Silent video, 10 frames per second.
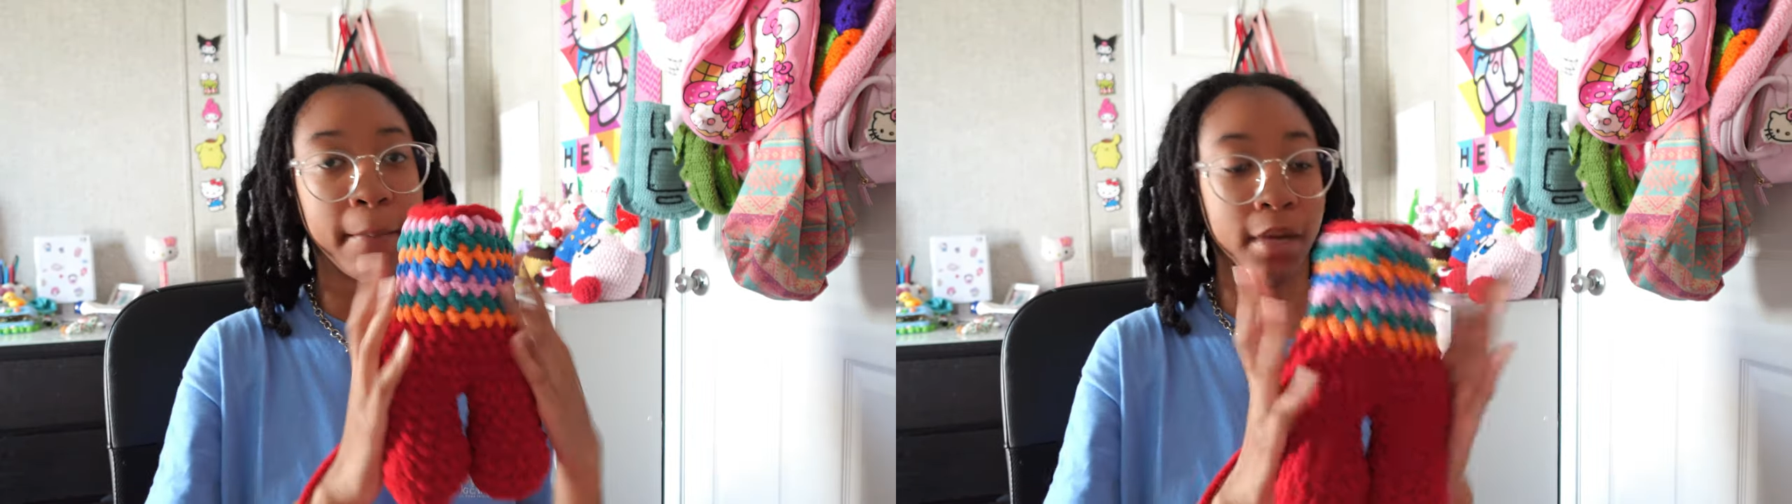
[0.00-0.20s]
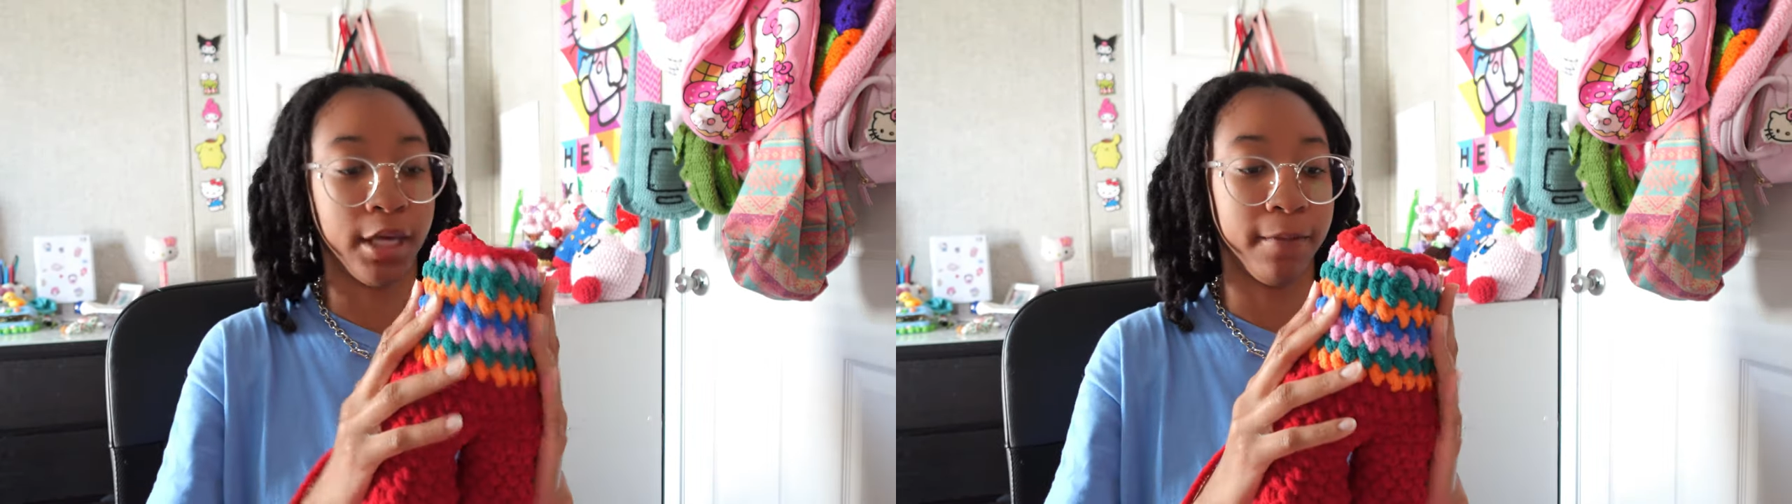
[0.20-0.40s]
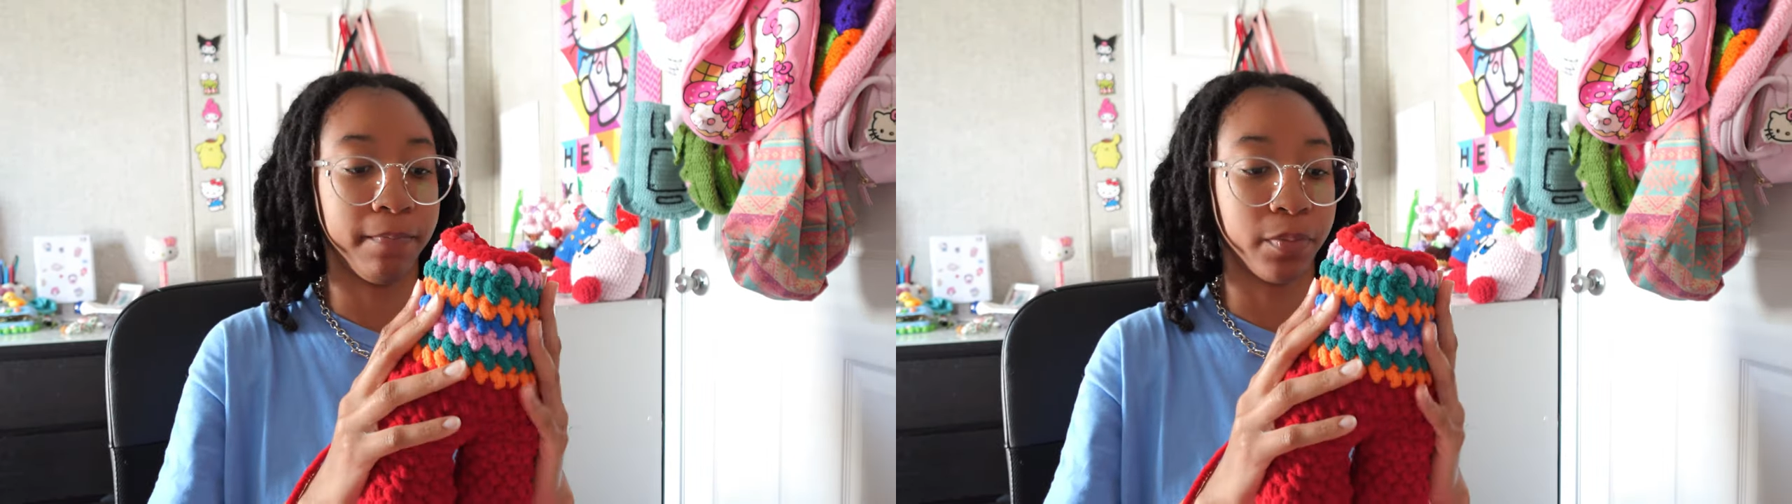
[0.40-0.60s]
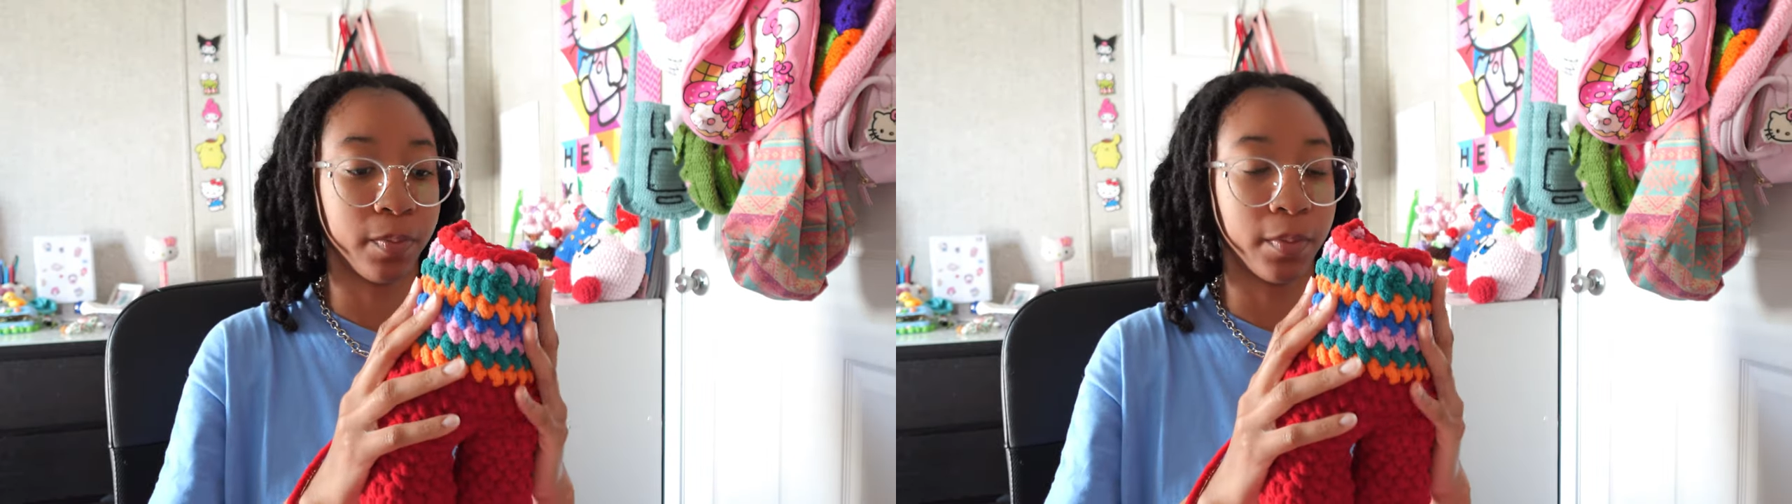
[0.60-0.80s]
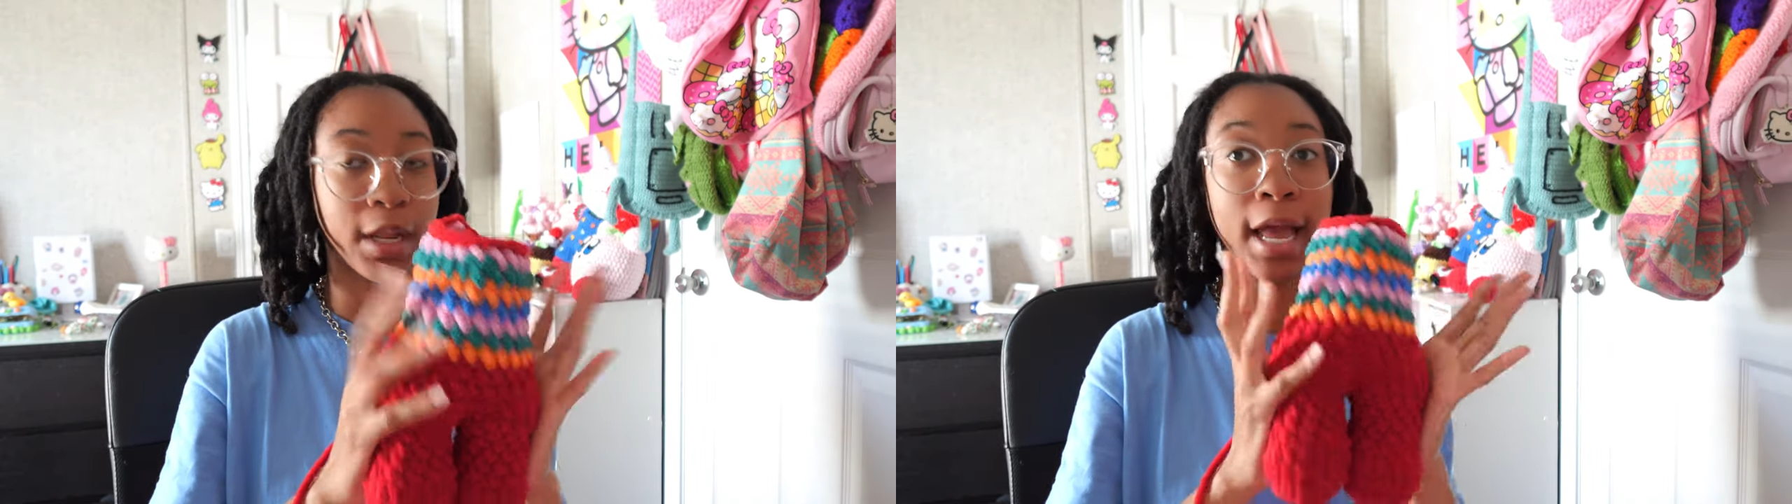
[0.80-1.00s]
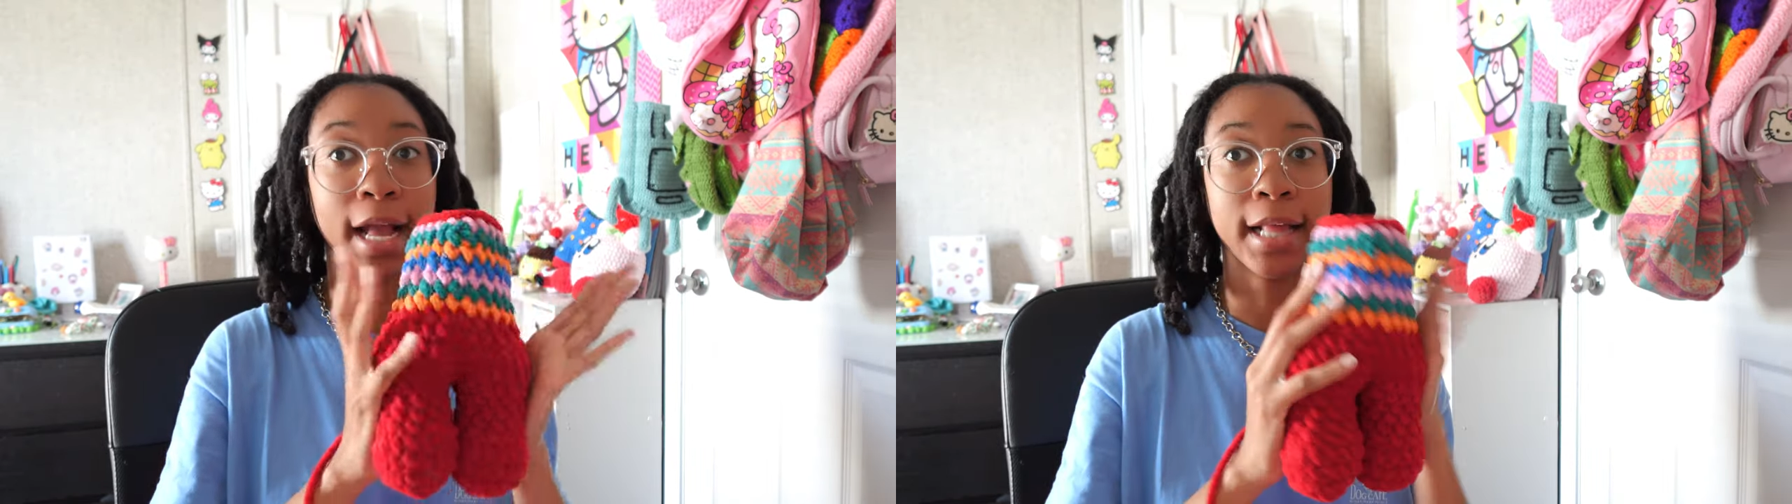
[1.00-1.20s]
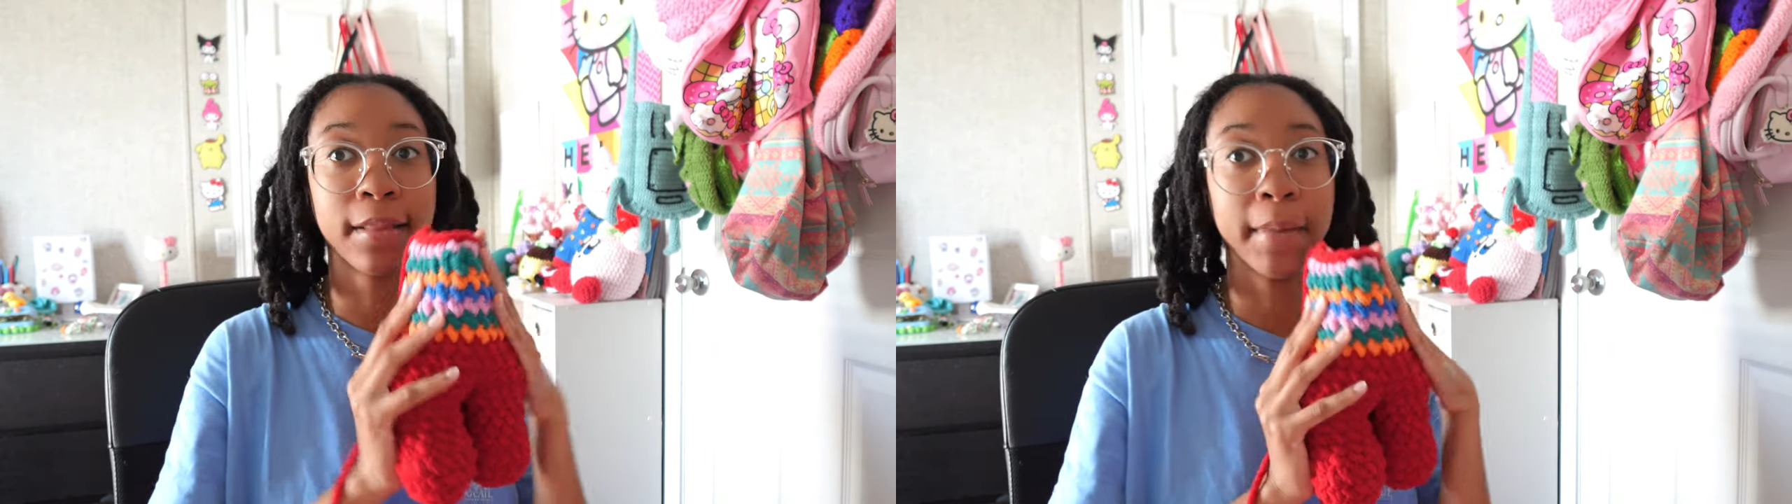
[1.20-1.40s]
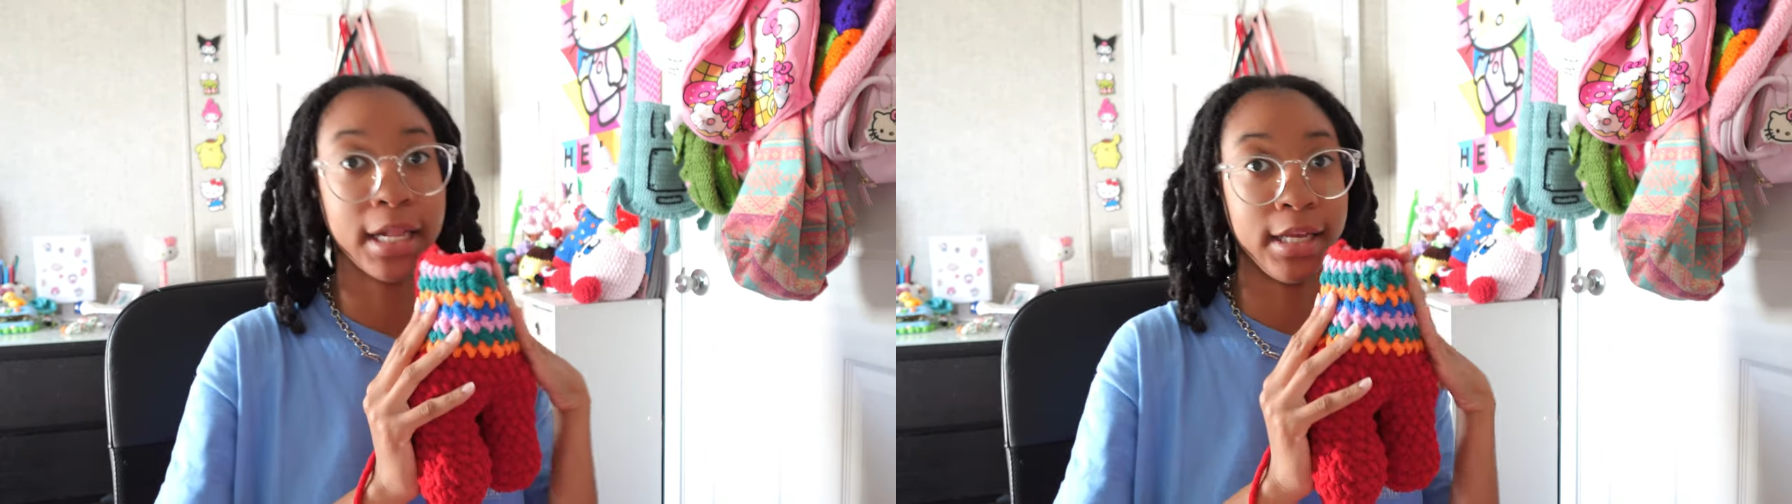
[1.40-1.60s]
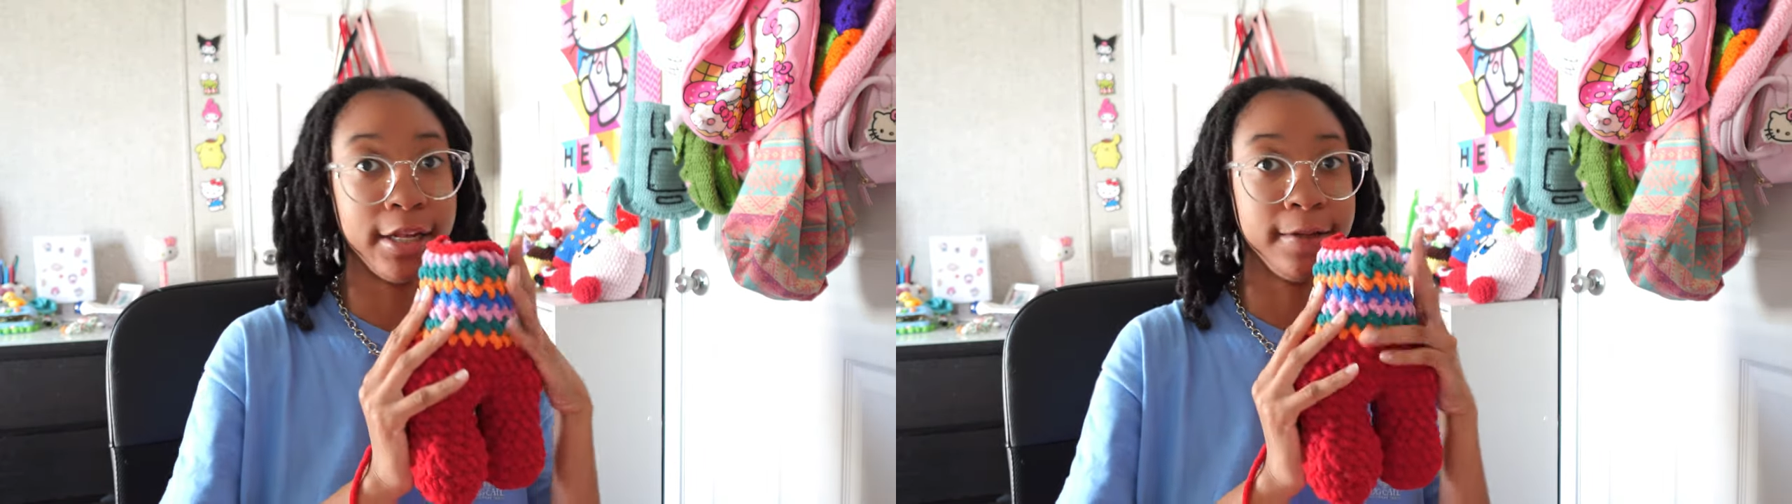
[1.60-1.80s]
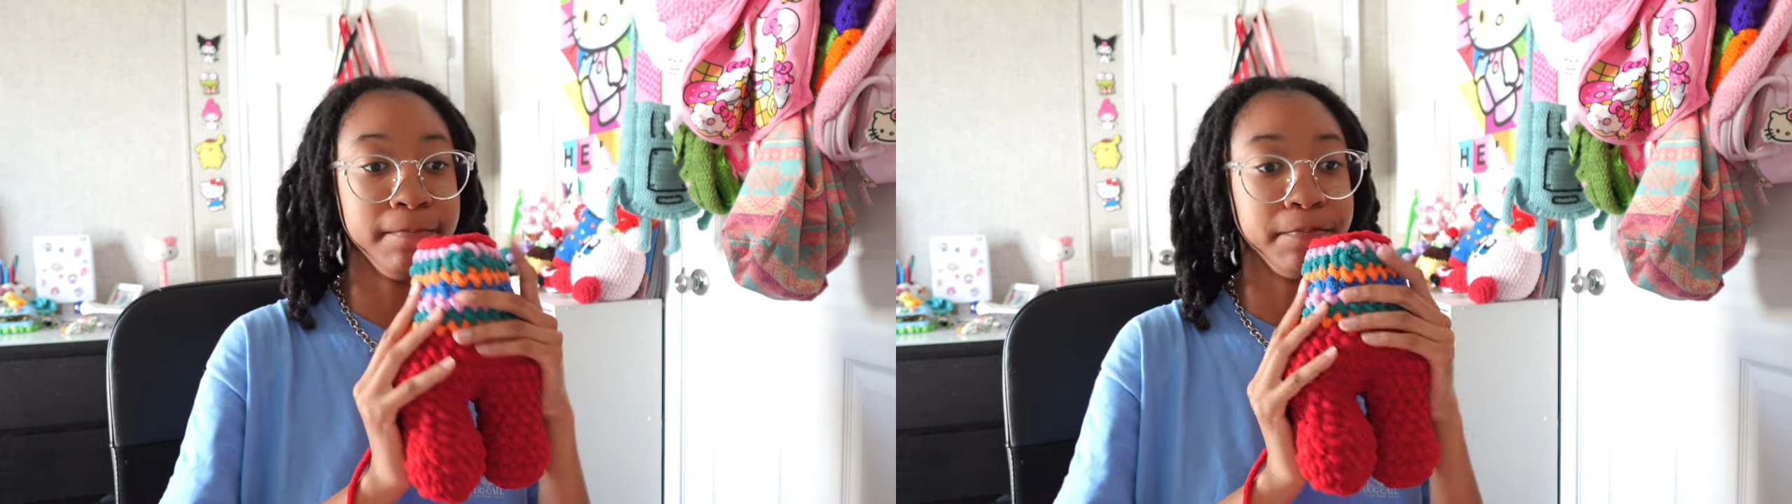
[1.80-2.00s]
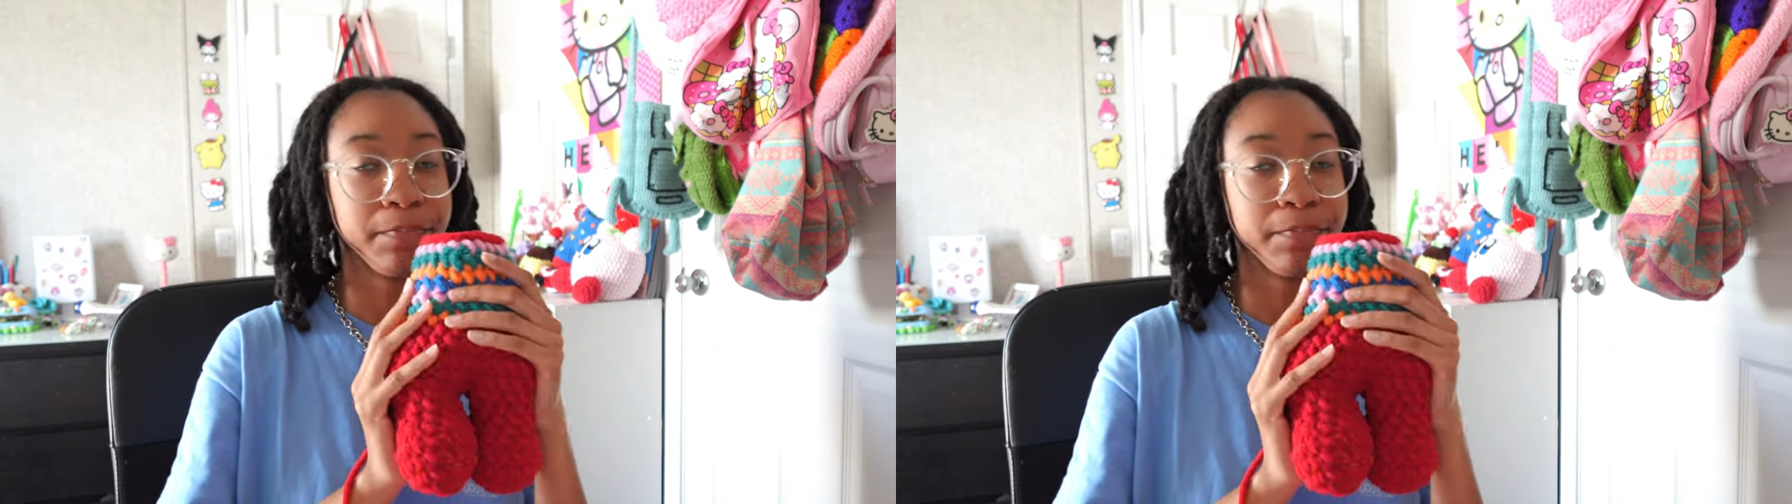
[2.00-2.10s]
but I got the body done